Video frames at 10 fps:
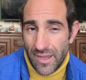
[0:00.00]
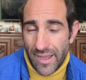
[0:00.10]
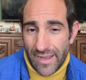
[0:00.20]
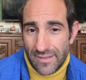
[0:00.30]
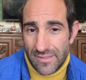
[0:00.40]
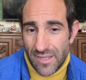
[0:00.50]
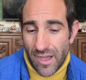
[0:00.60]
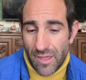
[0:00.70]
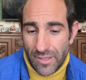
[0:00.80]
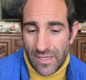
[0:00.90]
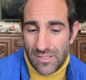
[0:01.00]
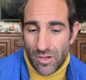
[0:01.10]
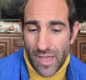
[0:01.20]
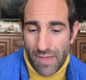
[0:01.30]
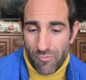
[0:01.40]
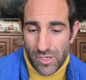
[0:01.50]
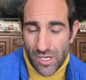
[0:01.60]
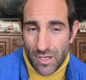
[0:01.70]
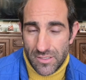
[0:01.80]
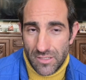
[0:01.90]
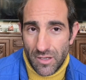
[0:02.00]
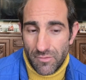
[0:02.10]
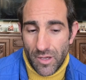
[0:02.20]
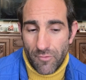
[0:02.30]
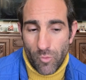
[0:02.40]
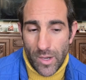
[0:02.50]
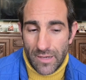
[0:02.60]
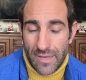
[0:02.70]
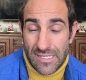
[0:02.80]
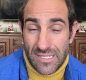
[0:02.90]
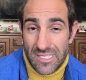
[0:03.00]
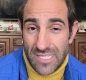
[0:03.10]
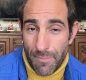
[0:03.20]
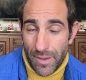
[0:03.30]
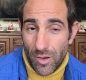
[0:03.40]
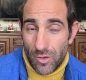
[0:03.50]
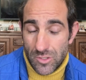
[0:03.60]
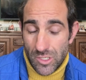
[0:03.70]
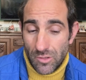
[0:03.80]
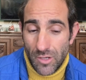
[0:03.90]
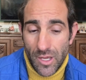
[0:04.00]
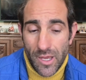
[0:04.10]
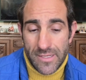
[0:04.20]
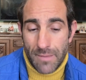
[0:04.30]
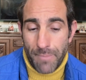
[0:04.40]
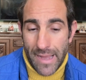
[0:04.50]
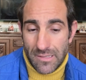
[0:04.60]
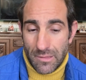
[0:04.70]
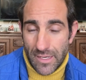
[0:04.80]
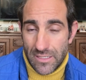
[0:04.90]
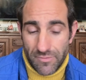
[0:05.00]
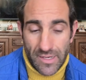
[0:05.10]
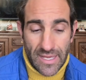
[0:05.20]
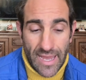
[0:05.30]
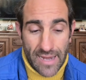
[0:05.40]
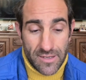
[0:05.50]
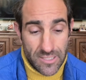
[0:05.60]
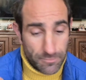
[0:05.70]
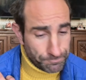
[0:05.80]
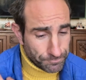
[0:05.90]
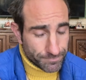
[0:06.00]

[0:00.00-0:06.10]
And I think he's got every chance of winning this and stepping on to better things for Nicky Henderson.